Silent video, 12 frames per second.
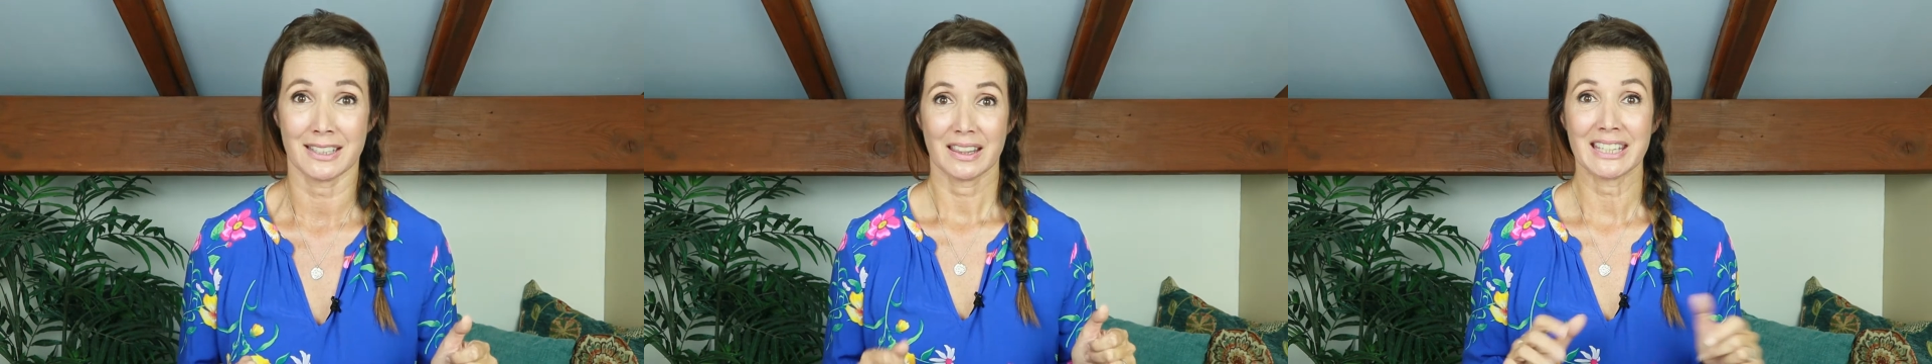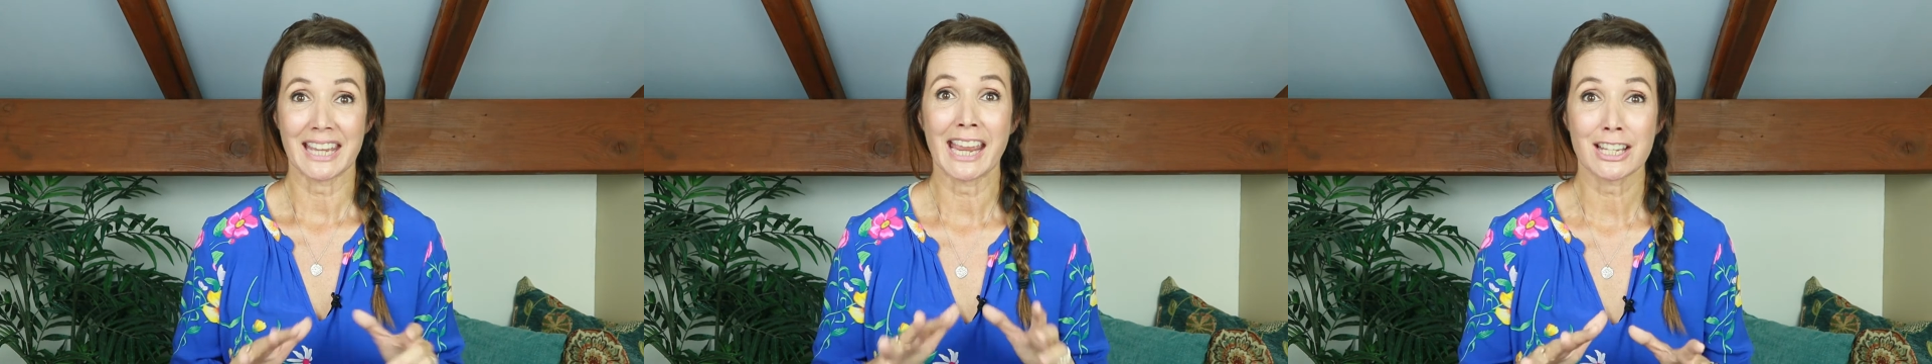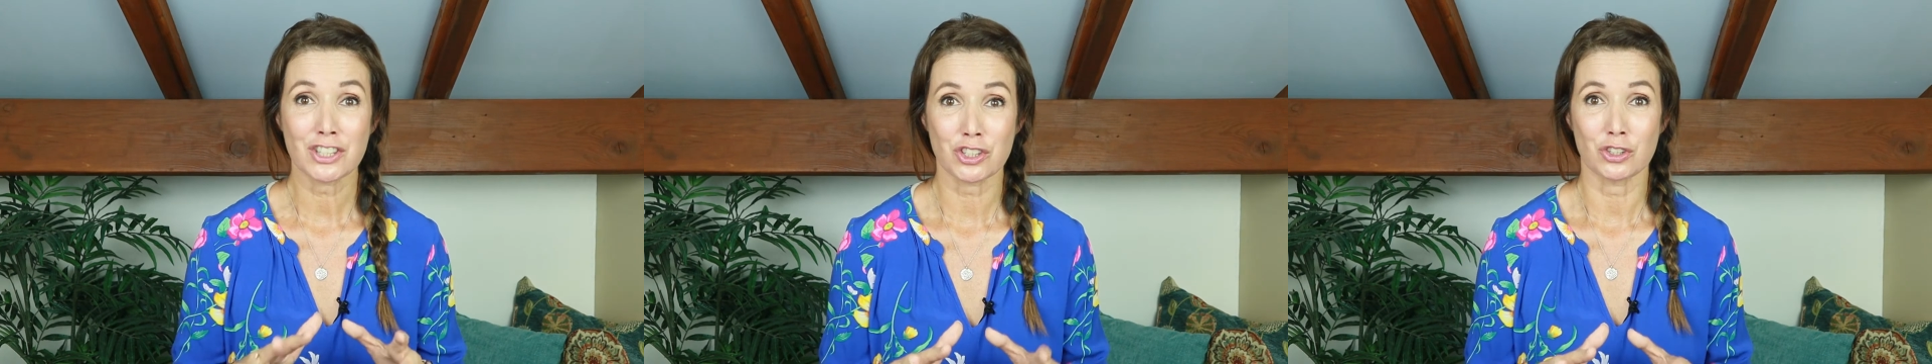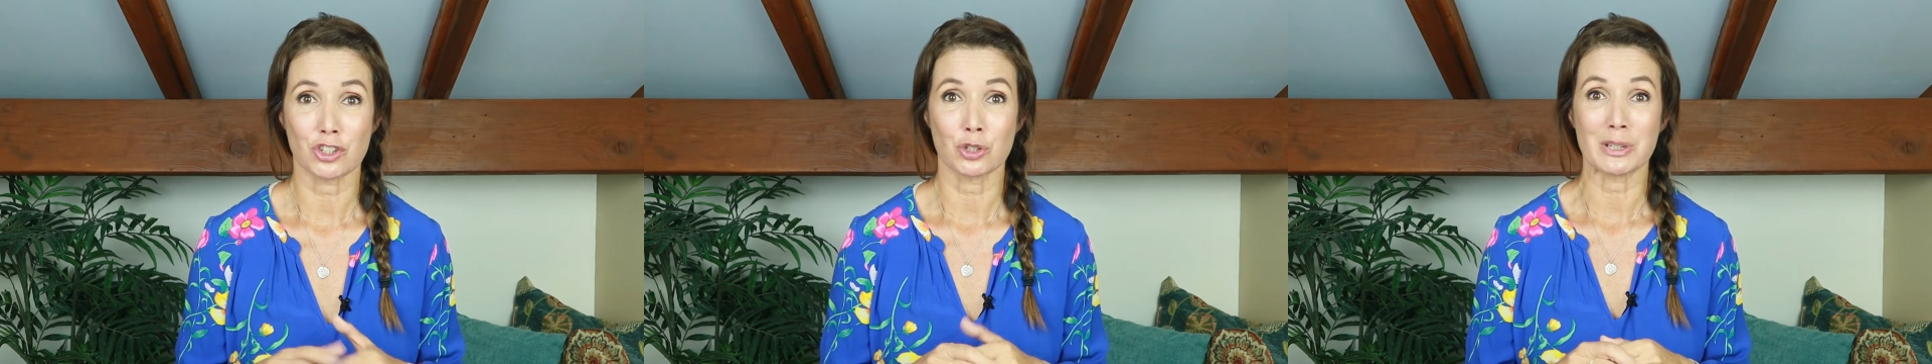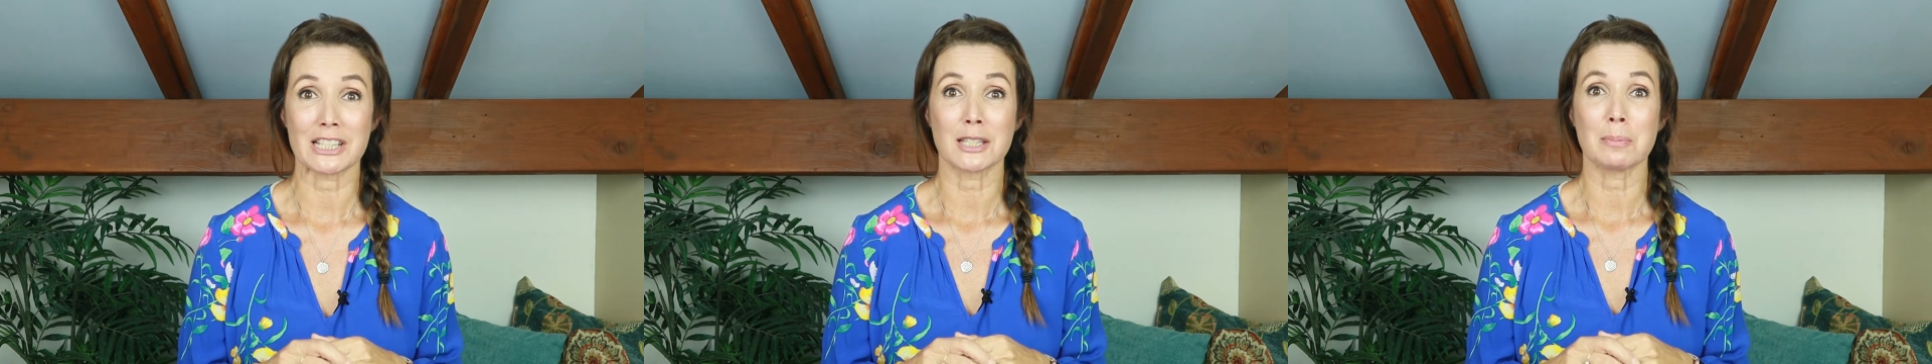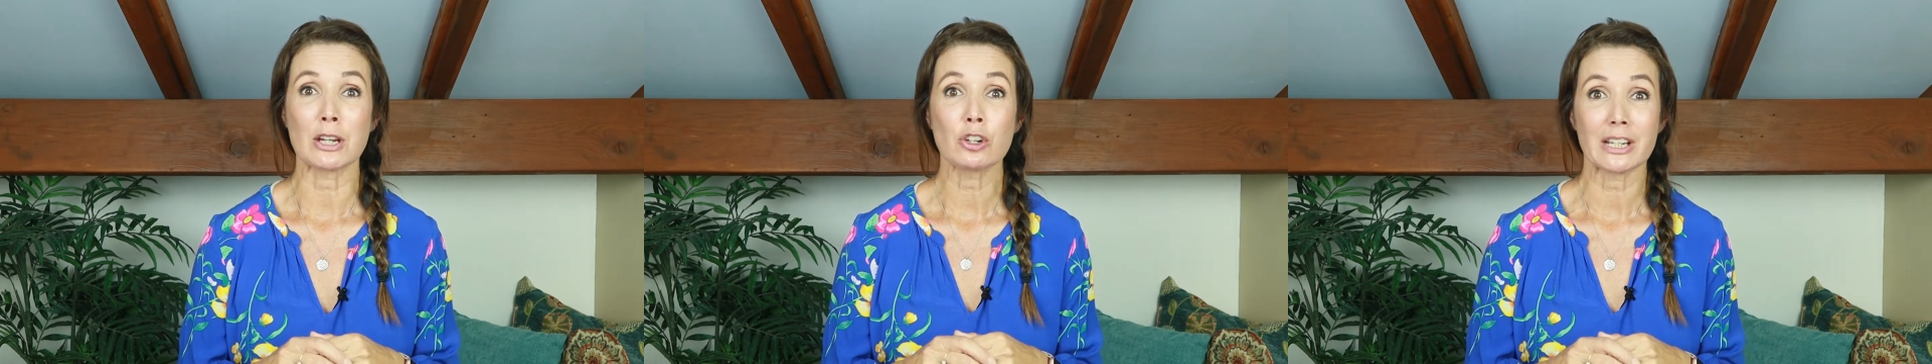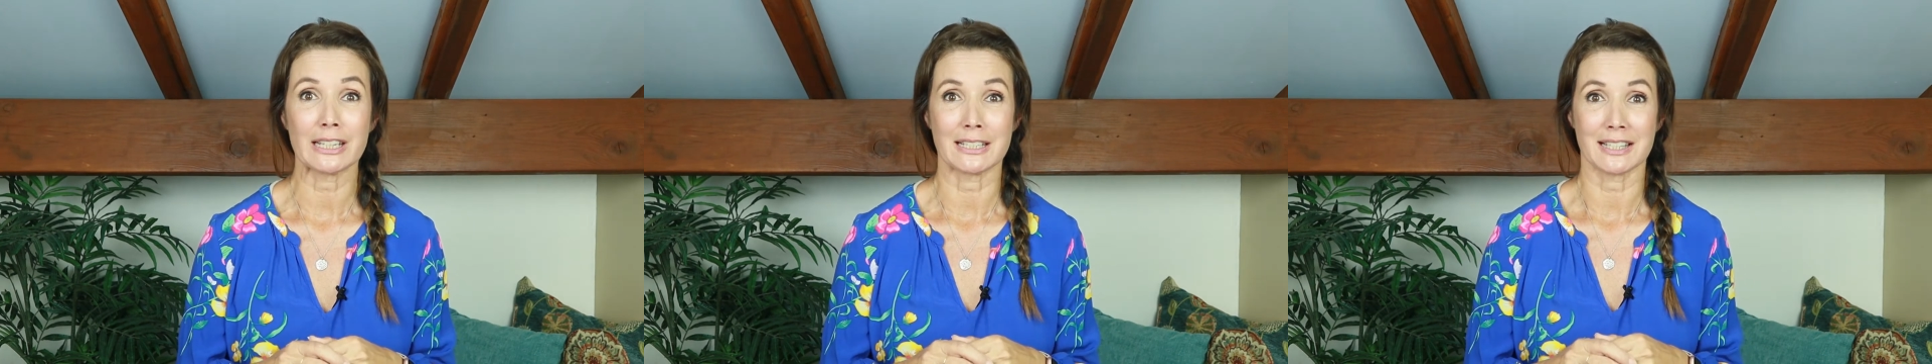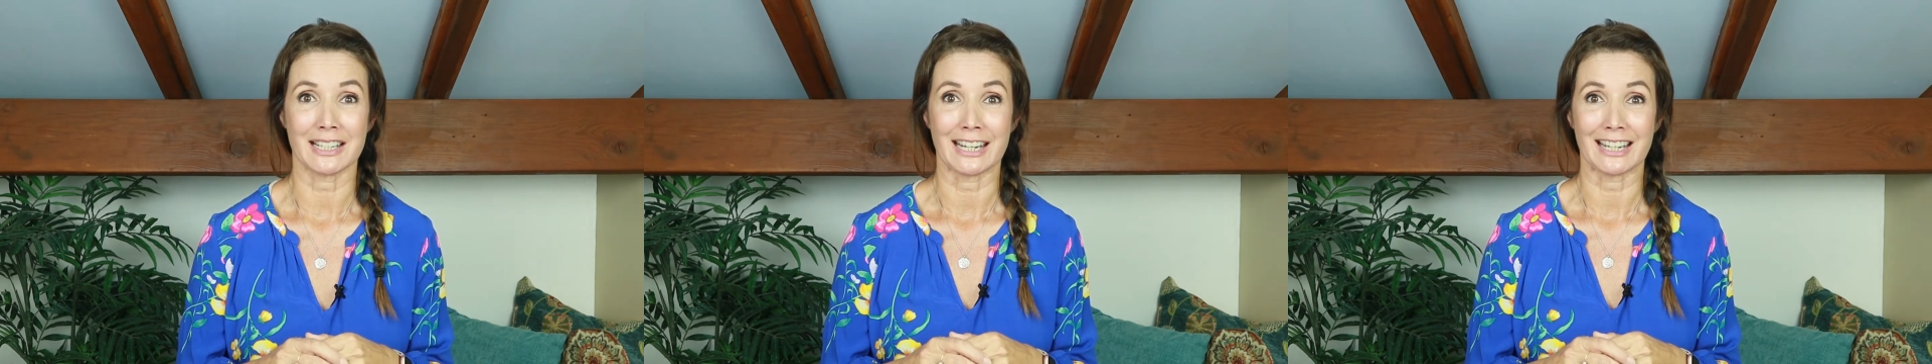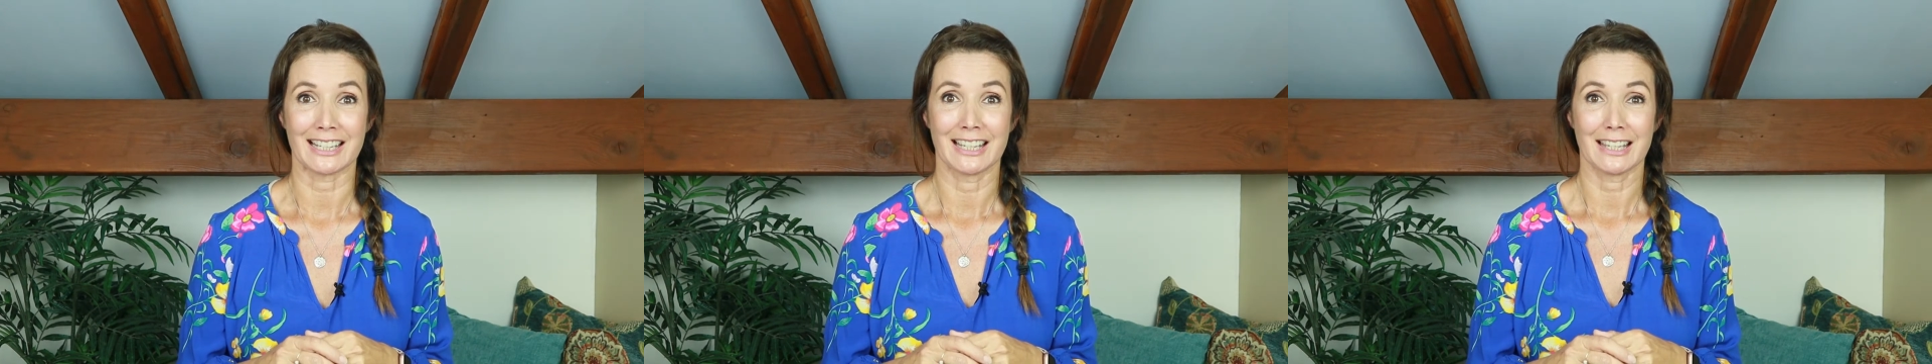The answer to experiencing